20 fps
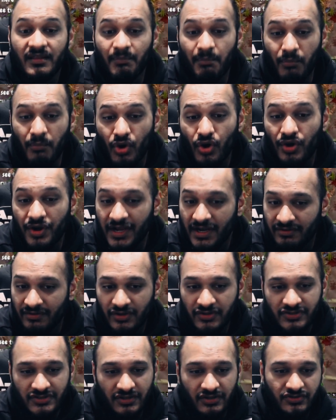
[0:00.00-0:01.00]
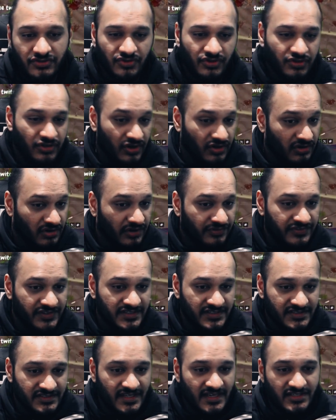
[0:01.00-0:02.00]
more hero slots on your
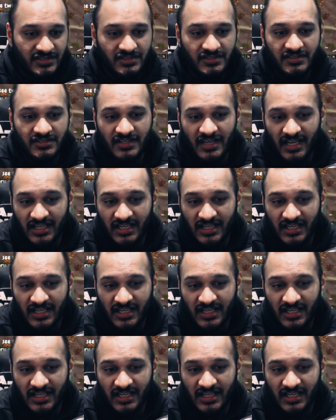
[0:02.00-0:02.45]
crafting stations,